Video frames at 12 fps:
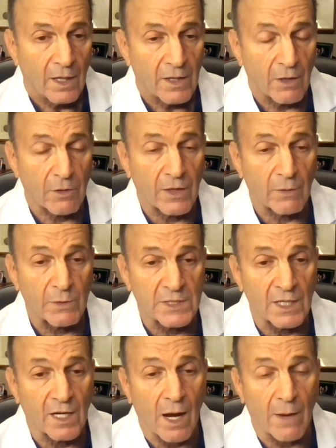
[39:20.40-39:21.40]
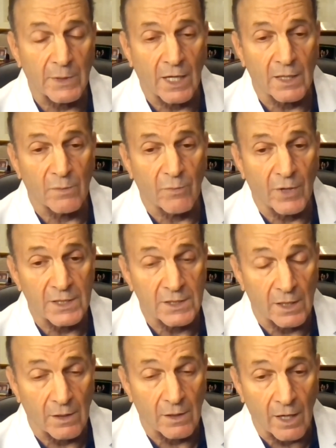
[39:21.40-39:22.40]
The other thing we see commonly on the breast,
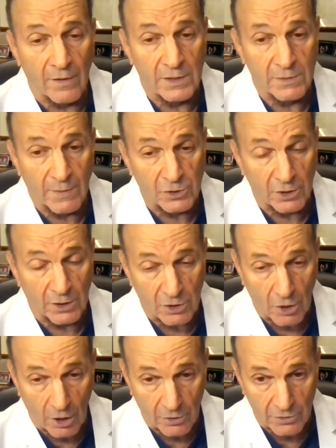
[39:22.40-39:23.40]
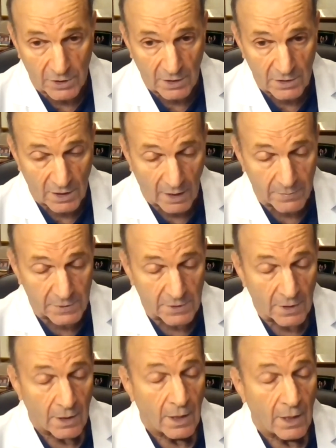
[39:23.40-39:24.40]
a lot of, especially in darker skin types,
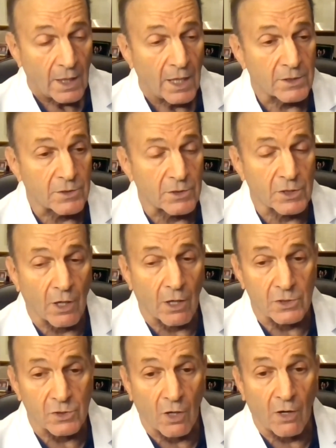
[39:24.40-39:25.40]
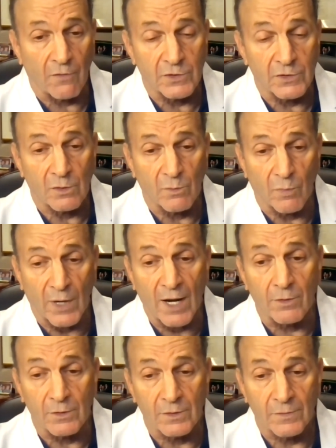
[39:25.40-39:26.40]
is the scars often turn
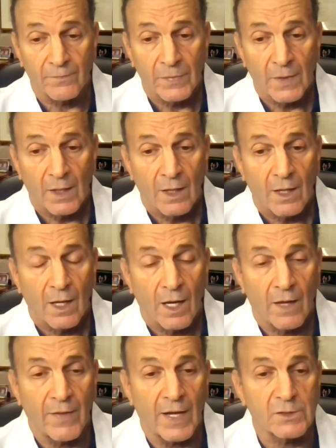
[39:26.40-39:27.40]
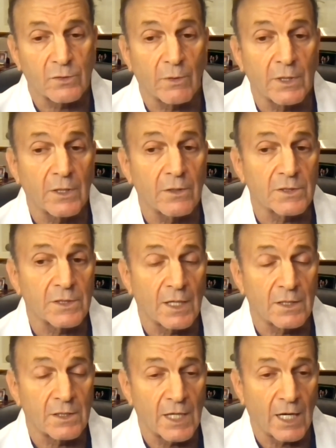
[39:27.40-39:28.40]
brown. And that's where we use
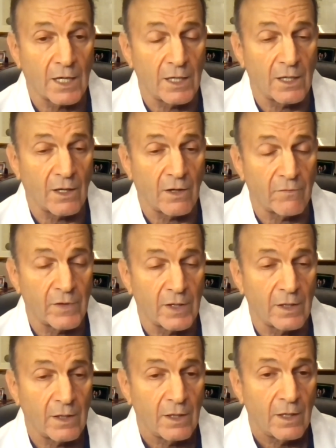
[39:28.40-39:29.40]
that technique of the